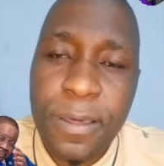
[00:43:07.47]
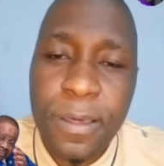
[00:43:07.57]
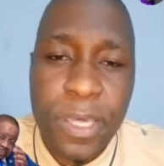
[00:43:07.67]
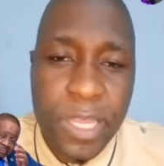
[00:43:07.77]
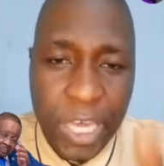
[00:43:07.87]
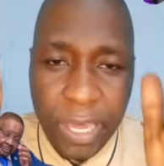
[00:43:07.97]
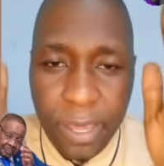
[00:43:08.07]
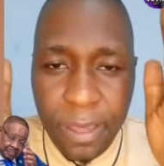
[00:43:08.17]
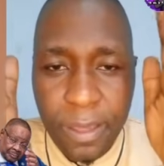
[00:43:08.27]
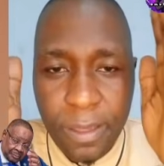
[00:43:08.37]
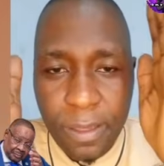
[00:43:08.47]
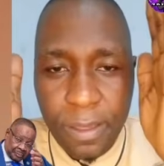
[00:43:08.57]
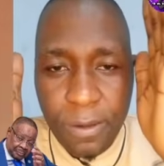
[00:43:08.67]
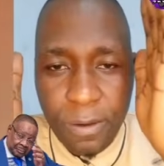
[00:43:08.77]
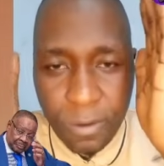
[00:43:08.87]
the
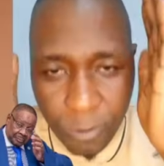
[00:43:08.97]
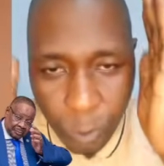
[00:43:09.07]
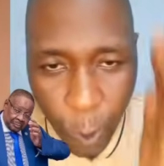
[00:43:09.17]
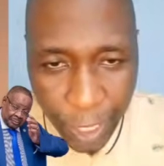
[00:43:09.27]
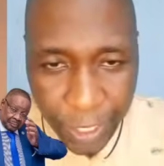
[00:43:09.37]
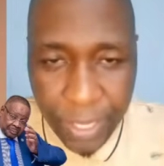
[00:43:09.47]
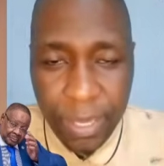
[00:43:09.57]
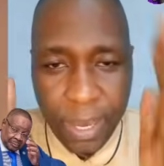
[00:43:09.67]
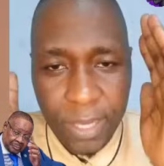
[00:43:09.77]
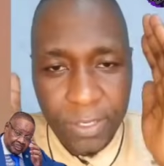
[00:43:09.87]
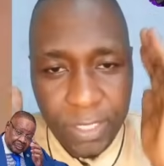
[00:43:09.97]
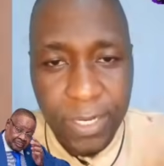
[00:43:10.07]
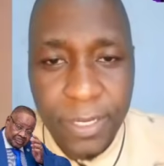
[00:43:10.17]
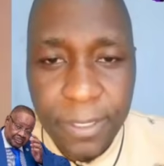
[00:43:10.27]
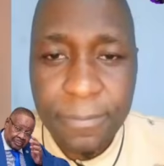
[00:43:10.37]
work has started.